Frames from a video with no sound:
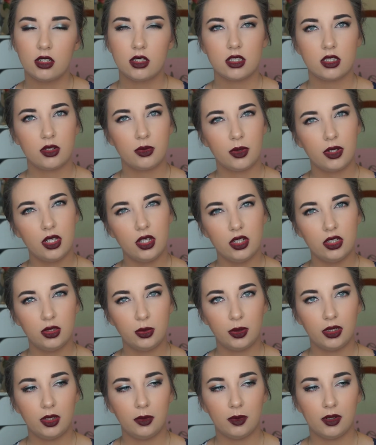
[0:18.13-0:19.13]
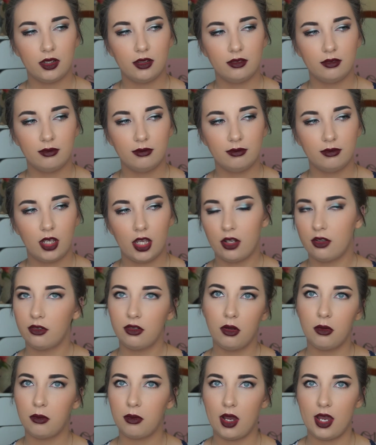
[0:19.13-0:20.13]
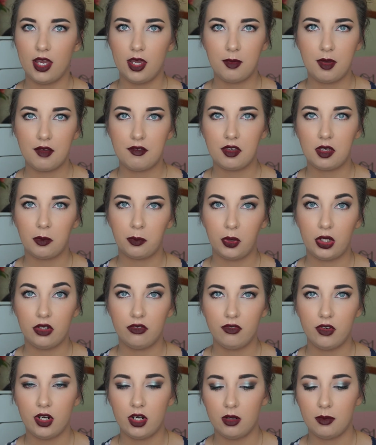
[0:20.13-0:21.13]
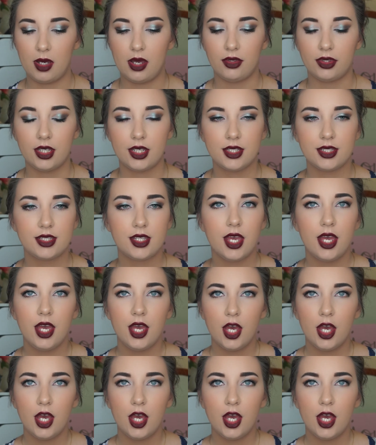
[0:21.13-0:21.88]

it 20 or 21? I don't know why I'm having a brain fart about this,